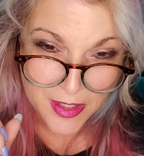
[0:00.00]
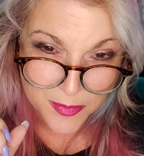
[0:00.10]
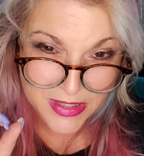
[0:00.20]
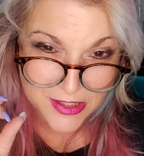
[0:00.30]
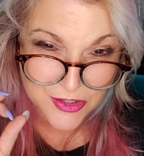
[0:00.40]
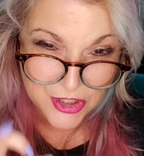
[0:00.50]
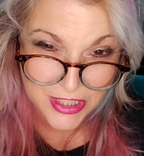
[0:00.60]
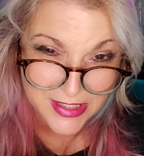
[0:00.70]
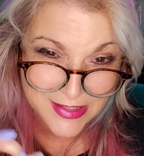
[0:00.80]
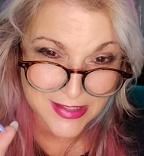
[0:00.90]
But then
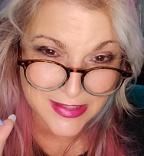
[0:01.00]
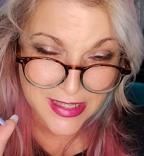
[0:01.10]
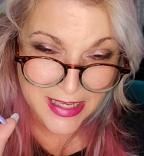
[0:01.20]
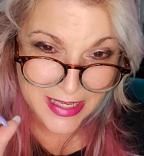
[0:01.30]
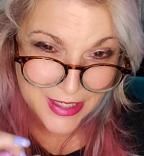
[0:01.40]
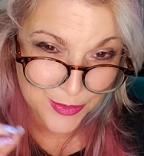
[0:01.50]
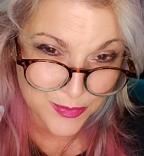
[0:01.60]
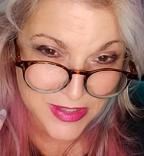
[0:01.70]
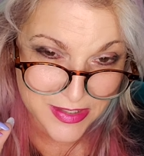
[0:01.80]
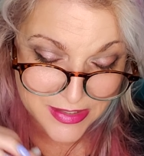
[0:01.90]
Jesus
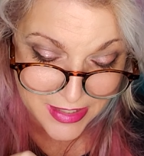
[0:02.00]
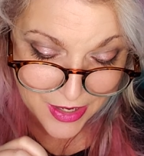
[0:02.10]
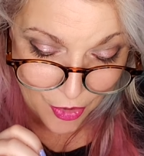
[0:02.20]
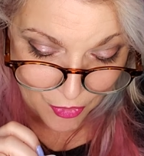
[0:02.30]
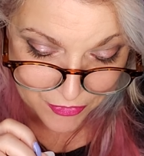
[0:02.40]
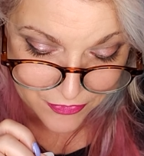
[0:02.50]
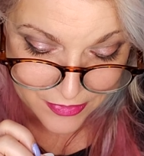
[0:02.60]
himself